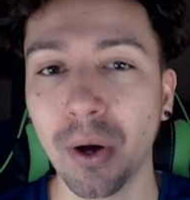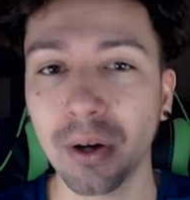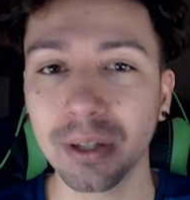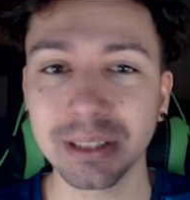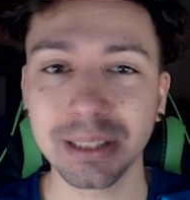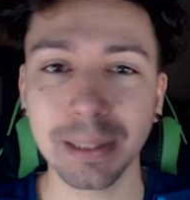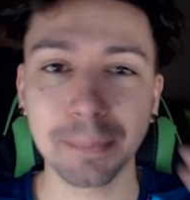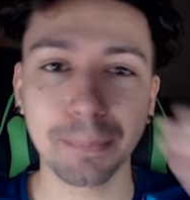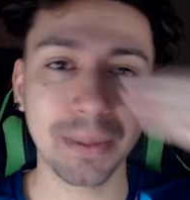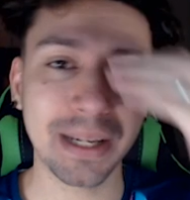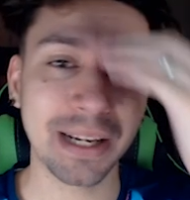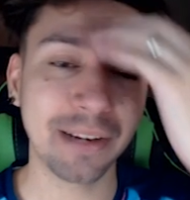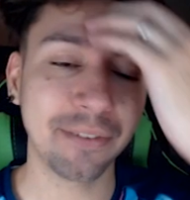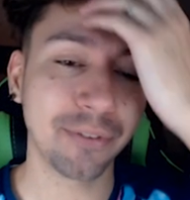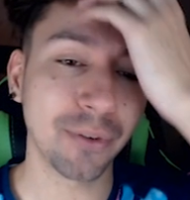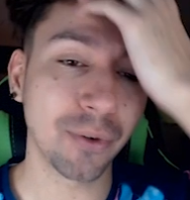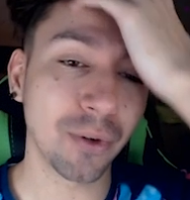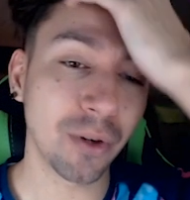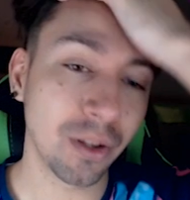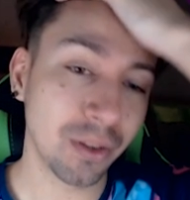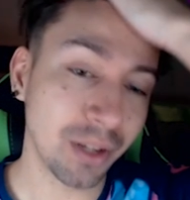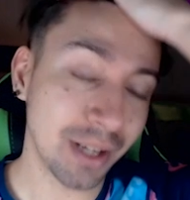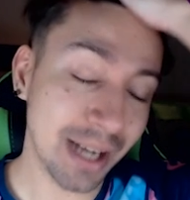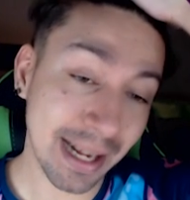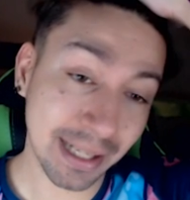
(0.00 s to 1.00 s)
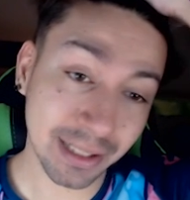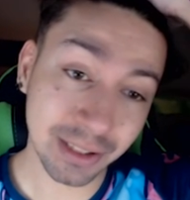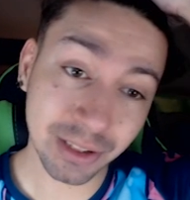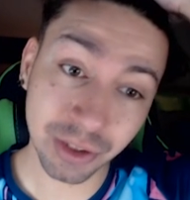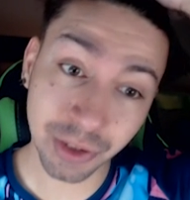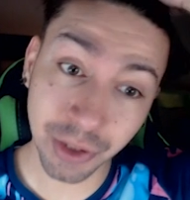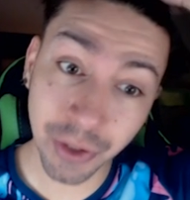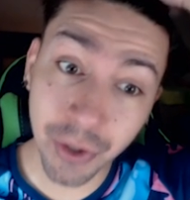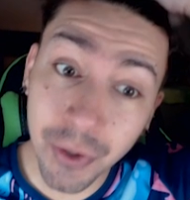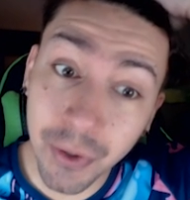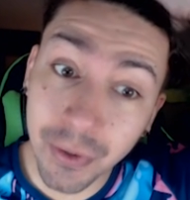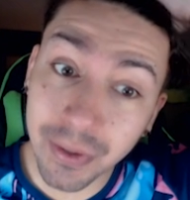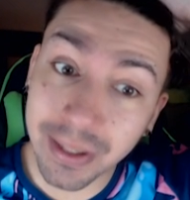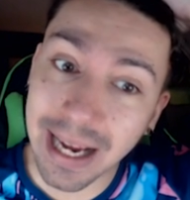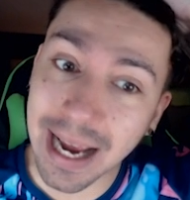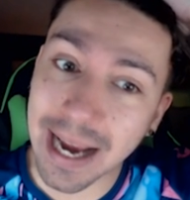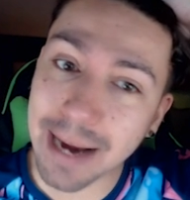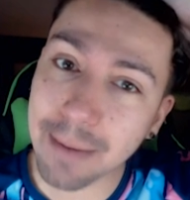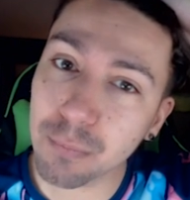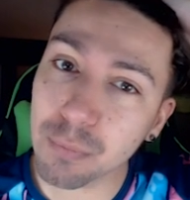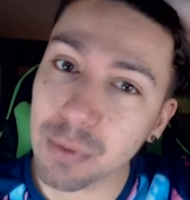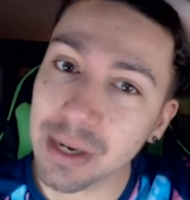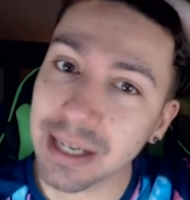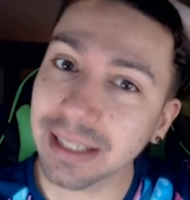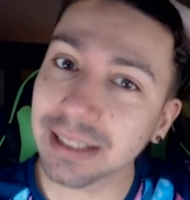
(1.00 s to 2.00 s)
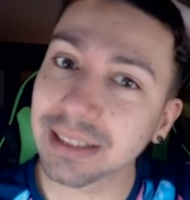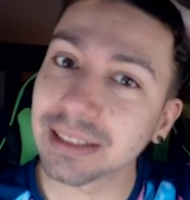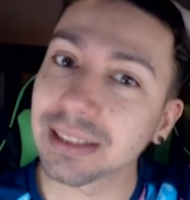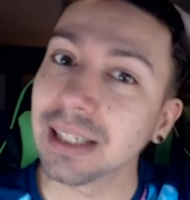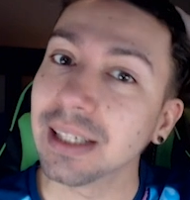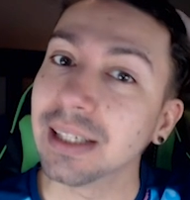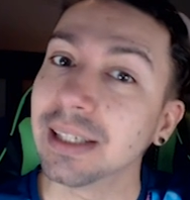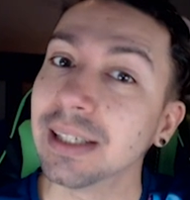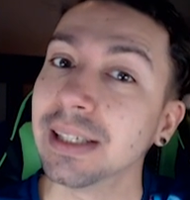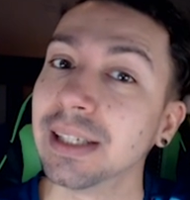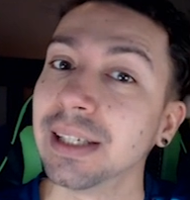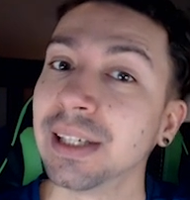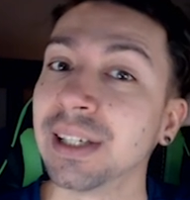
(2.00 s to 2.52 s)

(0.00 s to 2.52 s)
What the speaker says: possibly for the next 2 game weeks,